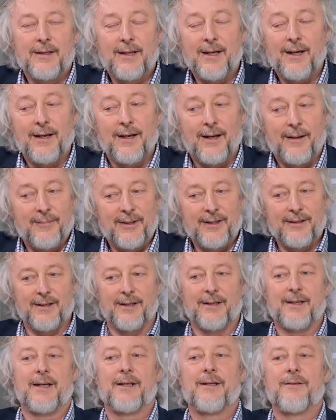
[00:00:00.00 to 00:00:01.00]
Yeah, I mean,
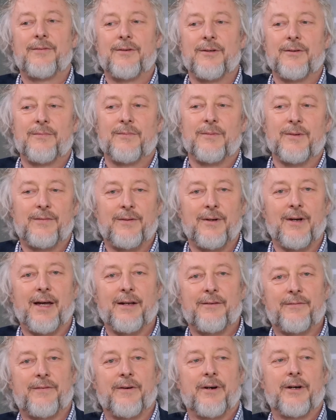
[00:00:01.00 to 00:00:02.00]
again, if you
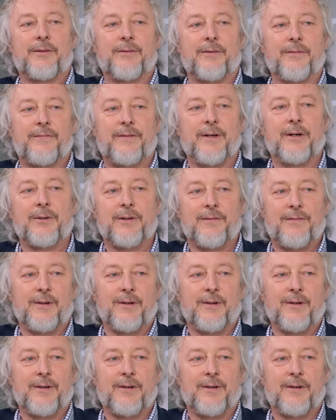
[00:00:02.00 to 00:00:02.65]
head further afield,